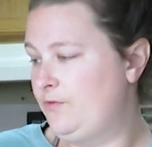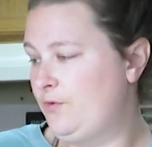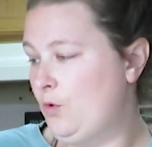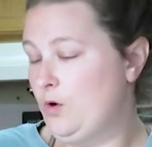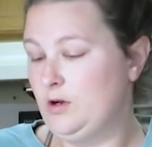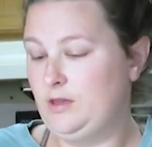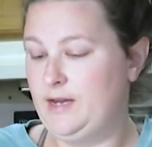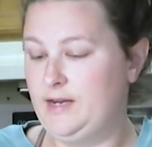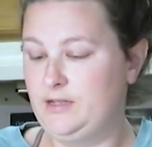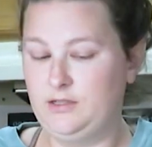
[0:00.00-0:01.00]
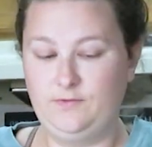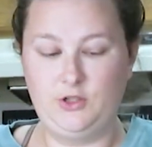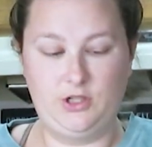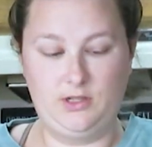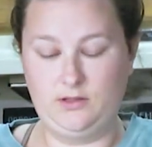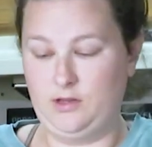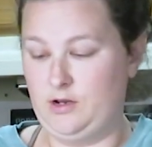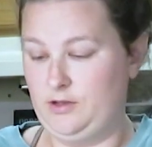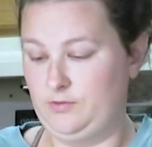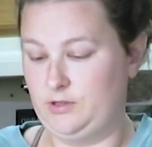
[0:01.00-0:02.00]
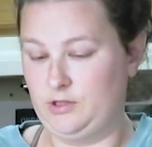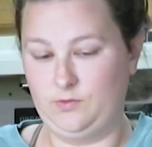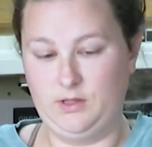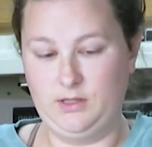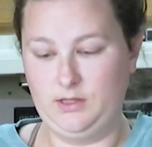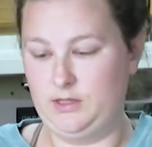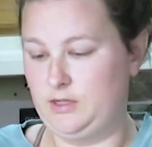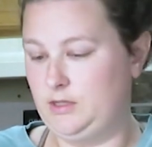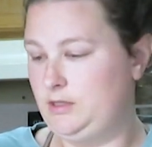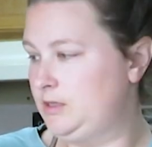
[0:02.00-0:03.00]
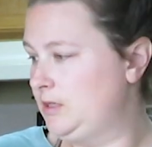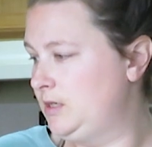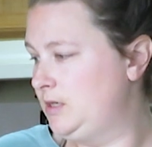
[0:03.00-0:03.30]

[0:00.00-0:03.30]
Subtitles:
4 layers of cheesecloth, which is what this is,